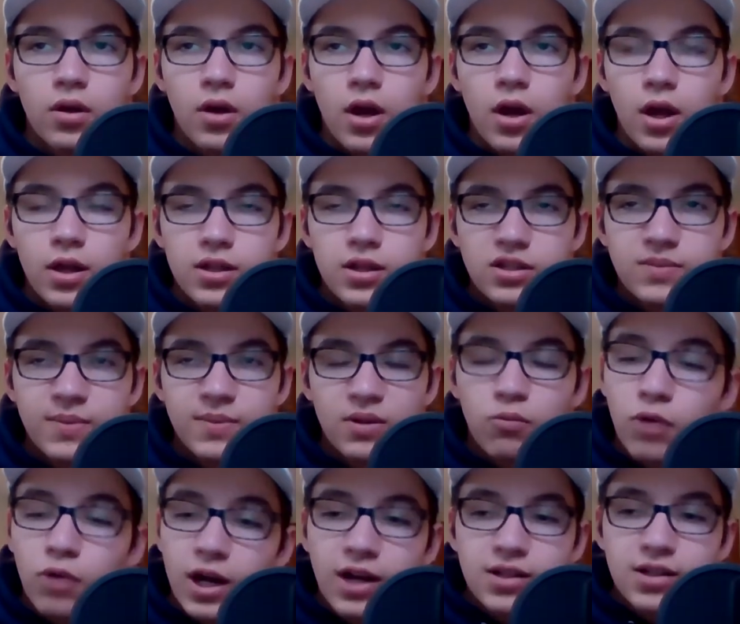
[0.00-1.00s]
It's been a
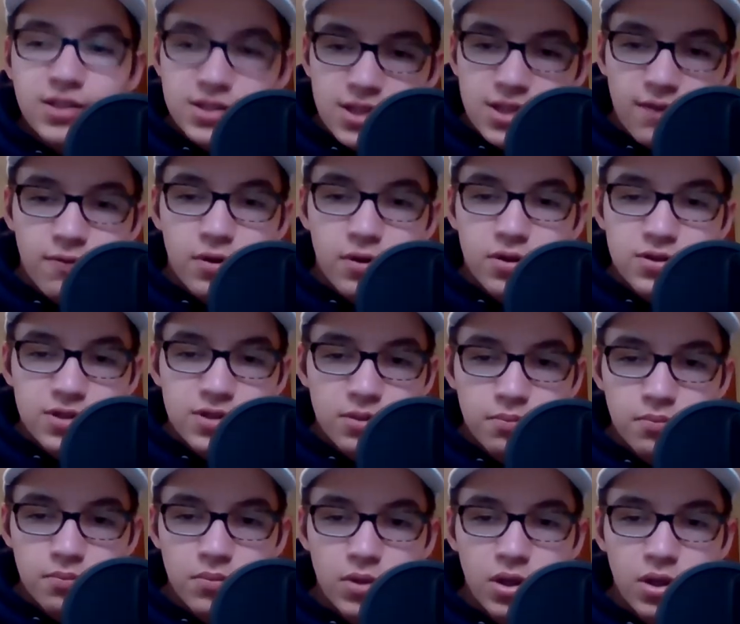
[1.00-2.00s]
while since I've heard
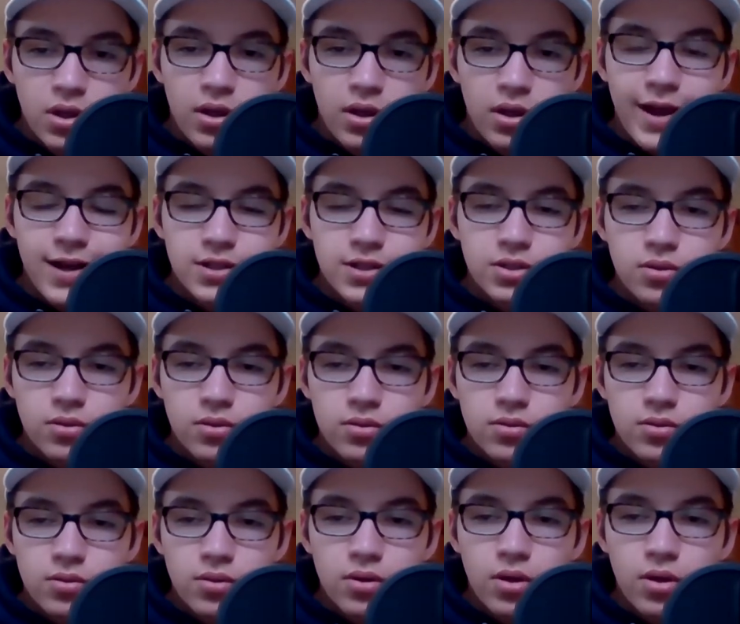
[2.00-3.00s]
some
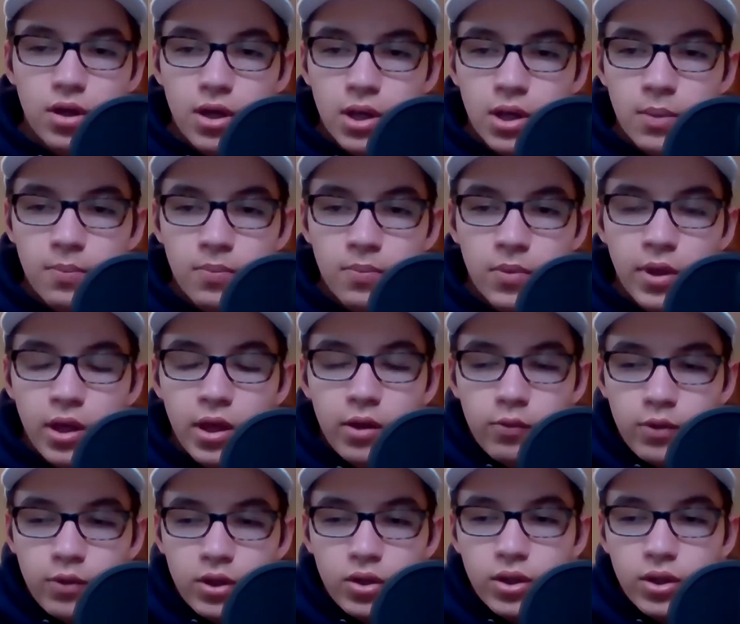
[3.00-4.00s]
actual
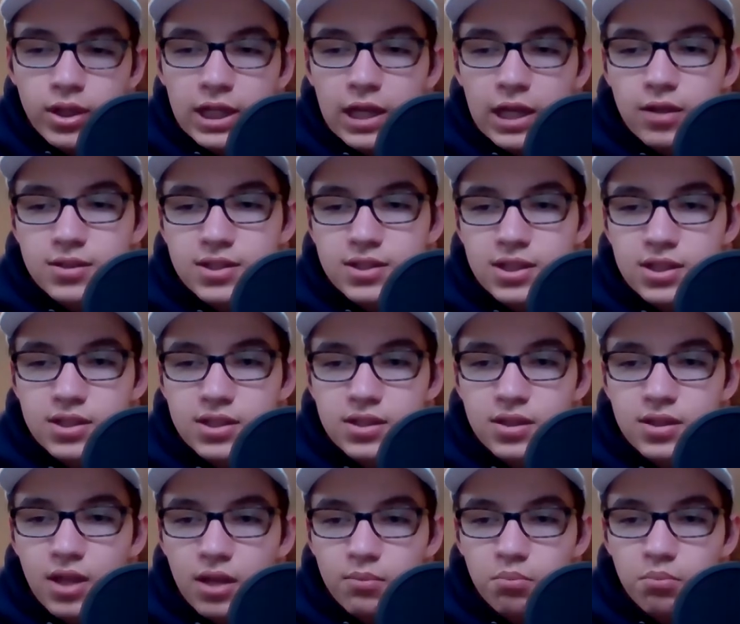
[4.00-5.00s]
real analysis
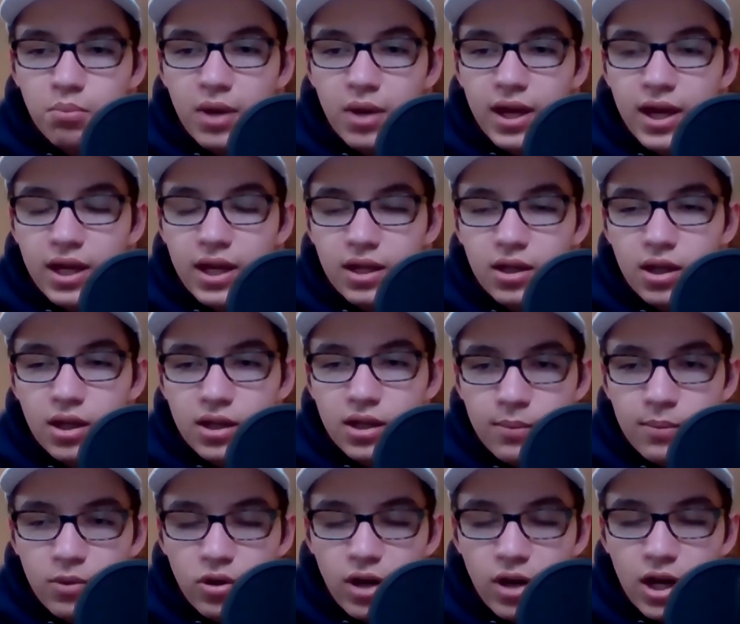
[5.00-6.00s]
done by a
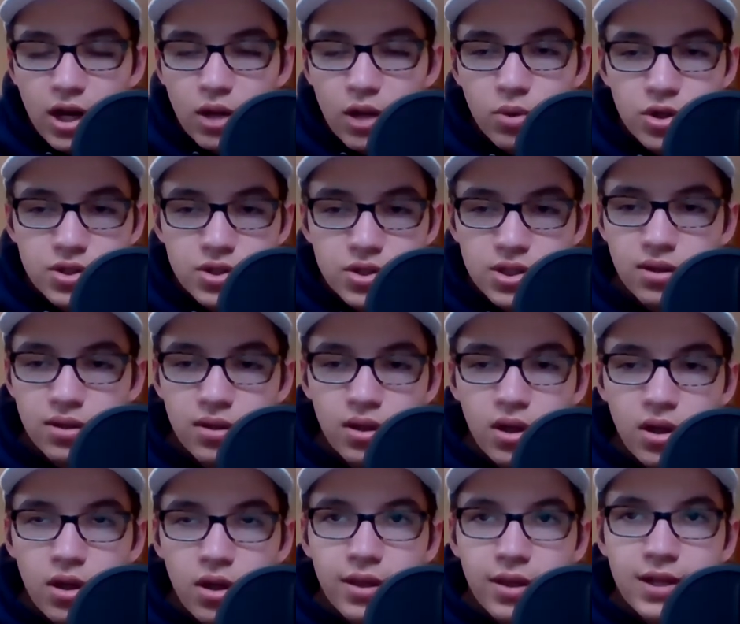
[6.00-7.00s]
Democratic person
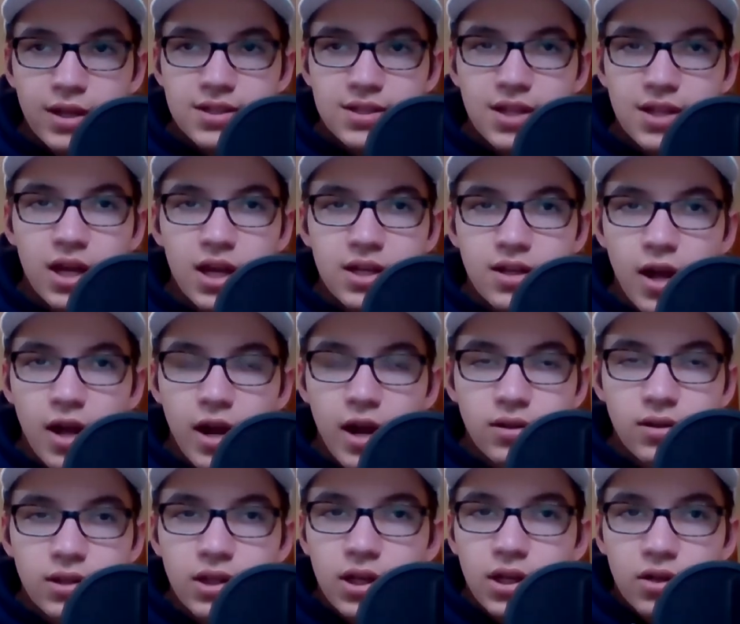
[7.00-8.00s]
that is not
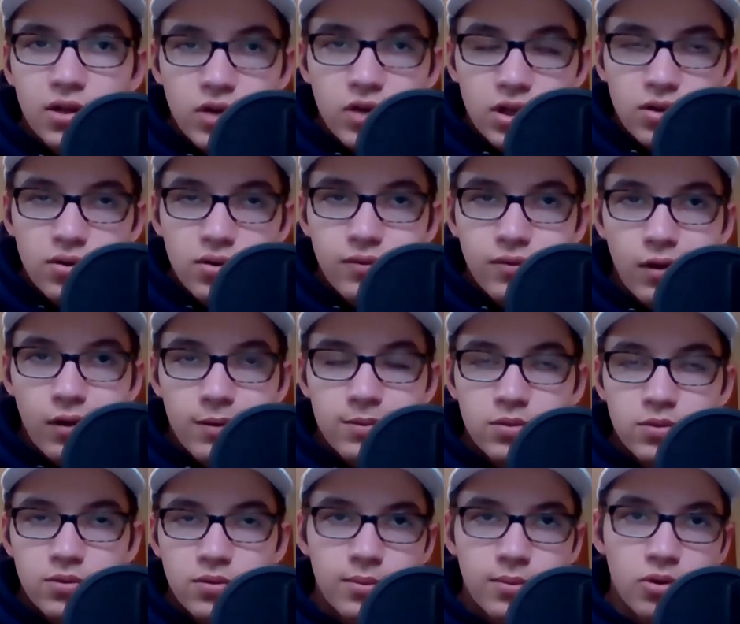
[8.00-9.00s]
entirely uncritical
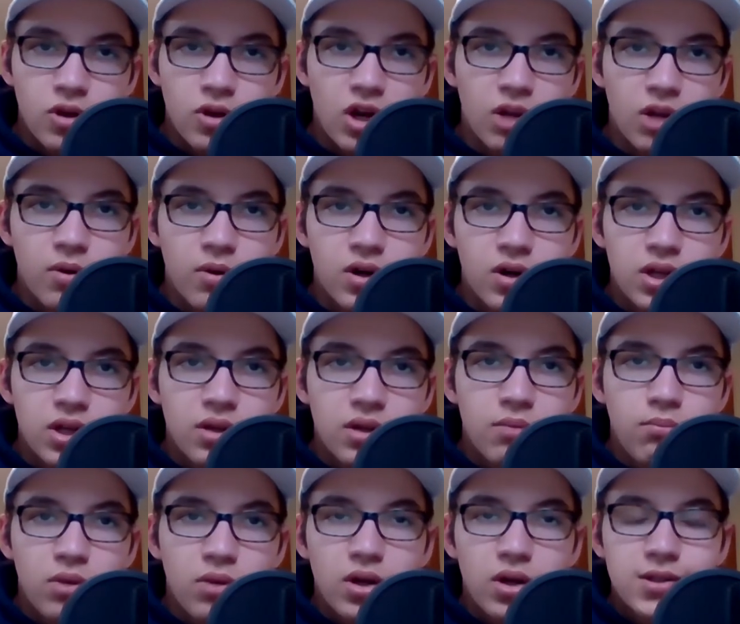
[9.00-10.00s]
of the Democratic Party,
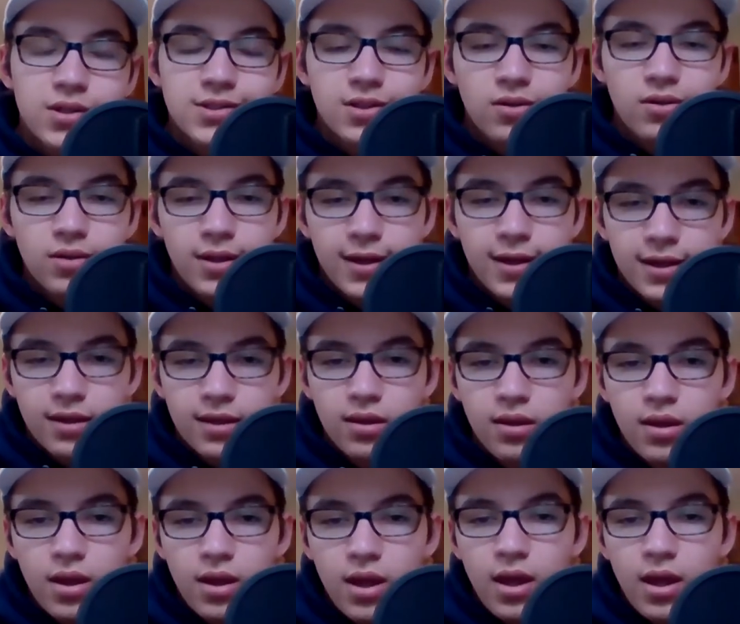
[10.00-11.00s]
but also like
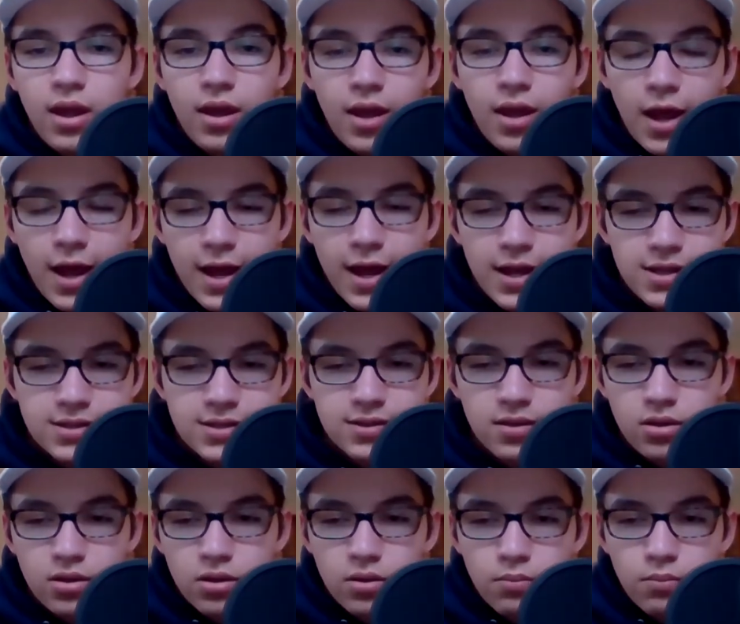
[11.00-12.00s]
has
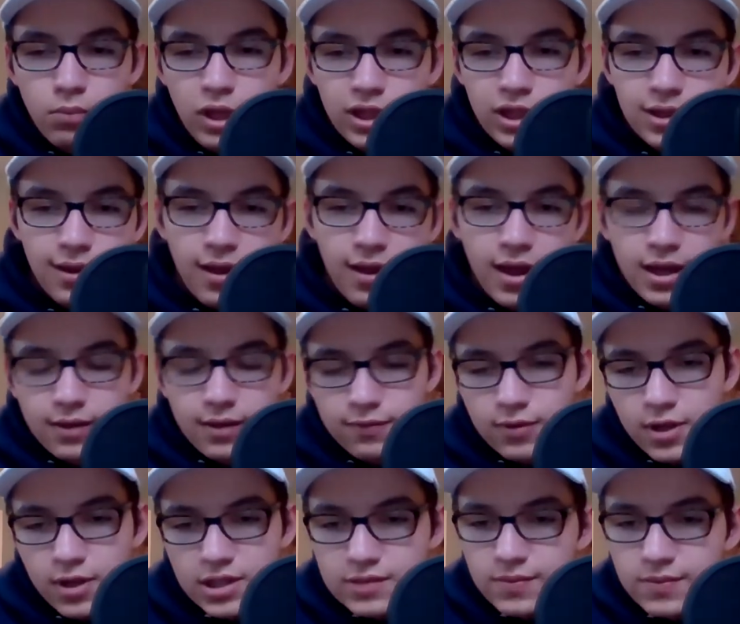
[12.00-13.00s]
their mainline
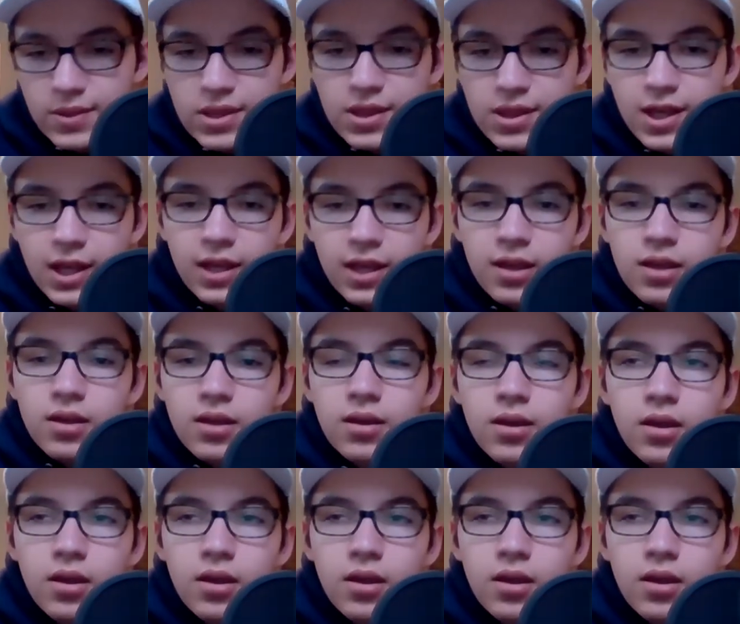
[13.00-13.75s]
philosophy and thinking,